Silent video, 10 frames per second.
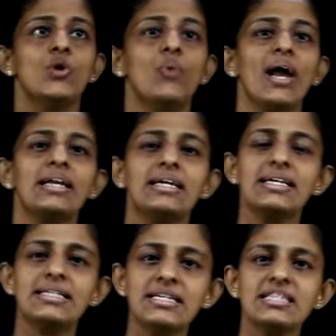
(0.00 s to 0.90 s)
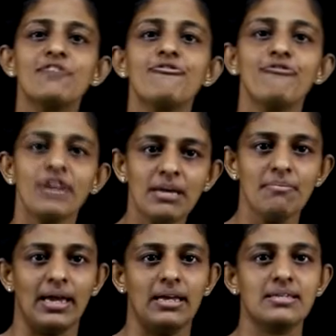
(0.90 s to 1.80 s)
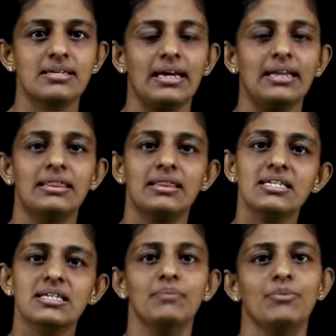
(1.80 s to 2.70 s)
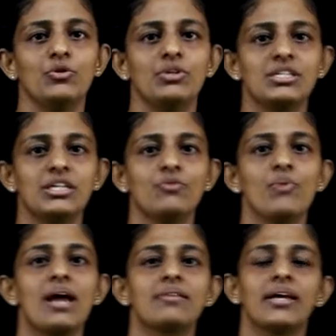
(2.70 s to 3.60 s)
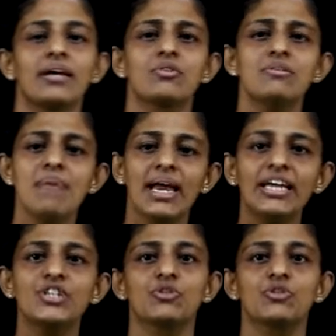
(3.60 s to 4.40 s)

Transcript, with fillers: where it is the females in this community where they remain